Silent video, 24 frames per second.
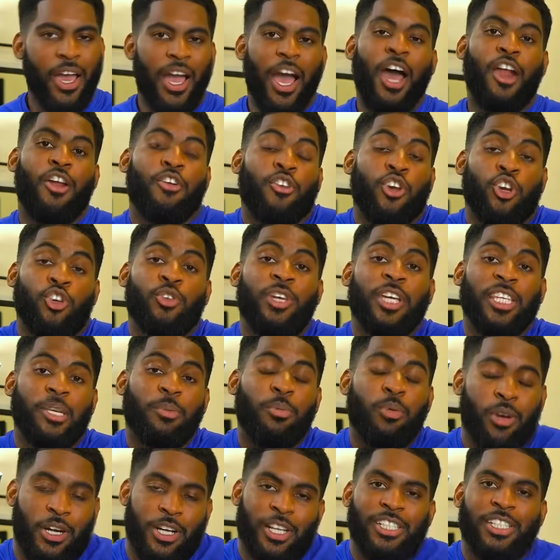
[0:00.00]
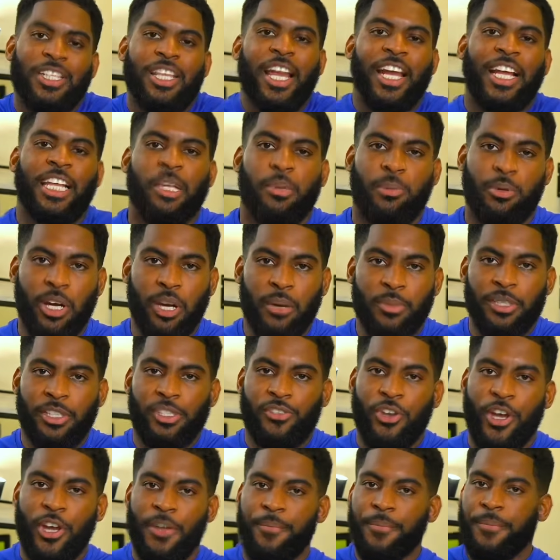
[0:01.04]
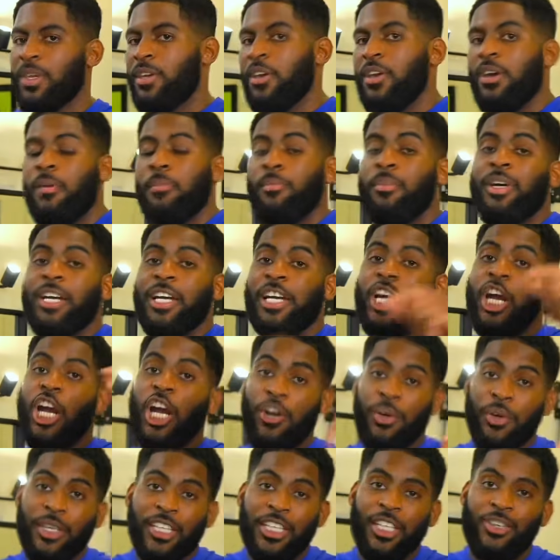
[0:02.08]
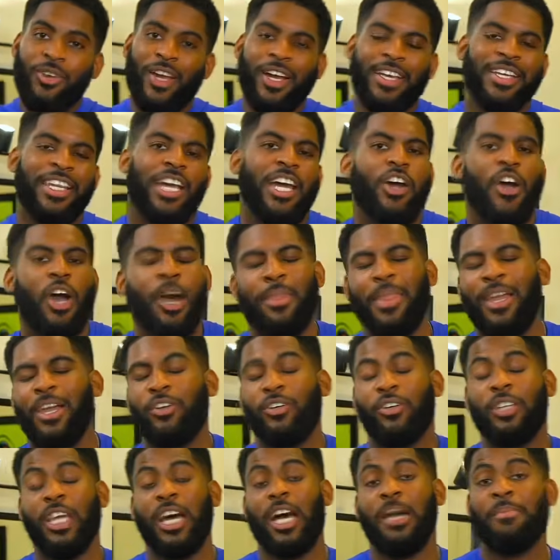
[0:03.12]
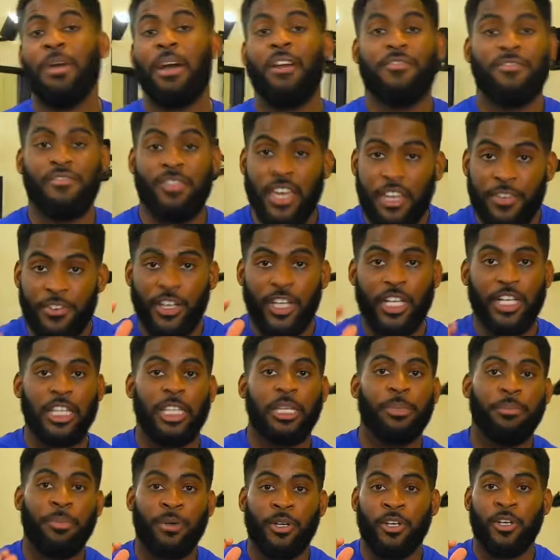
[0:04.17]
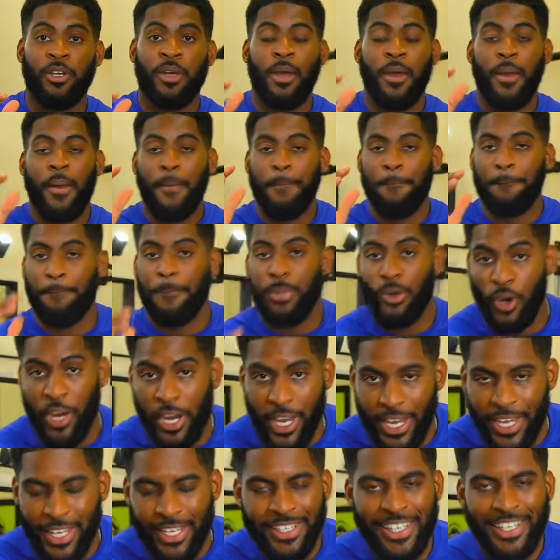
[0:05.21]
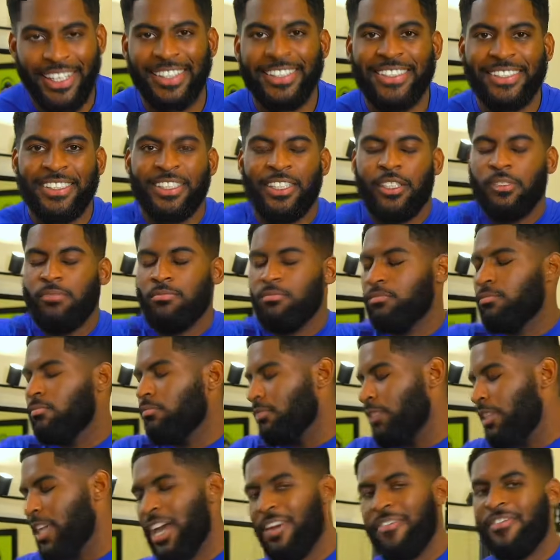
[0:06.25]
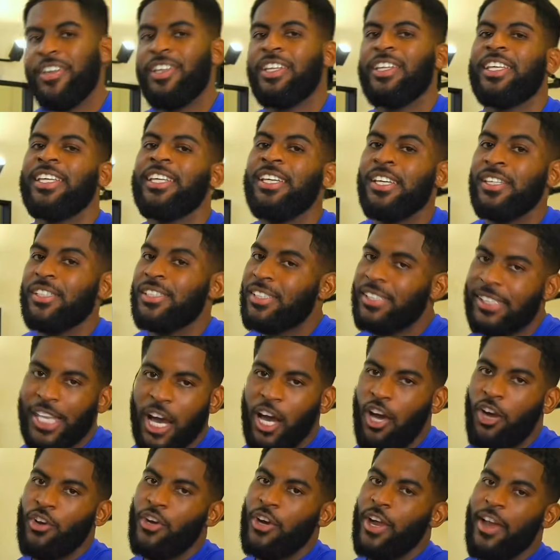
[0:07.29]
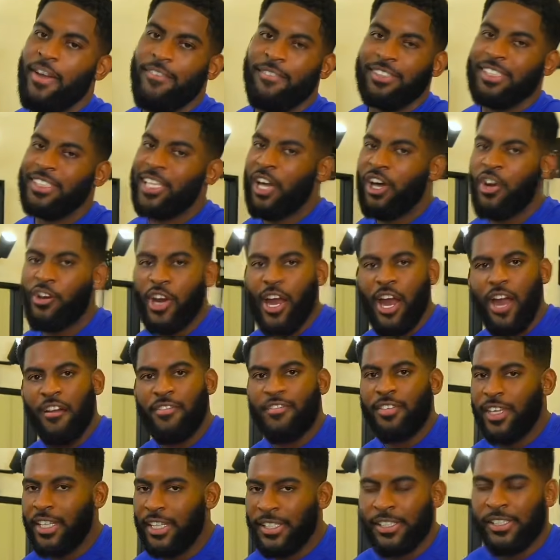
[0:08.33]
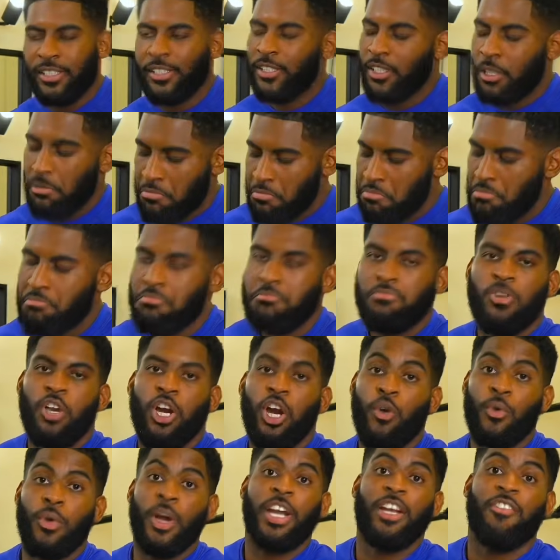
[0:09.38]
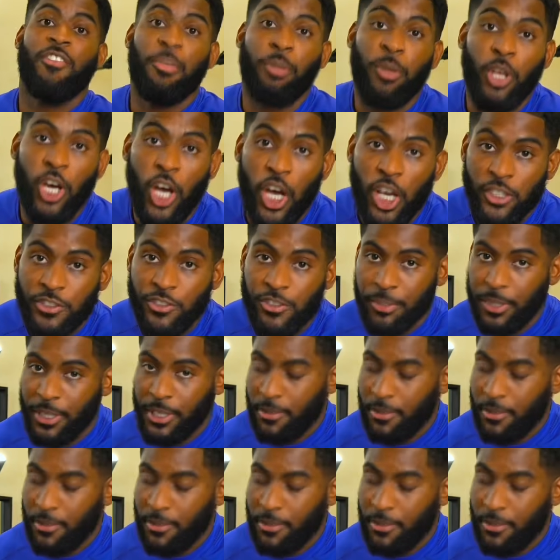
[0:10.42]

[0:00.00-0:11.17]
don't know, you get the point. There's a lot of clipper companies, right? But currently right now, I'm not gonna lie, my favorite clipper brand is definitely Stylecraft. Stylecraft gets a round of applause for me.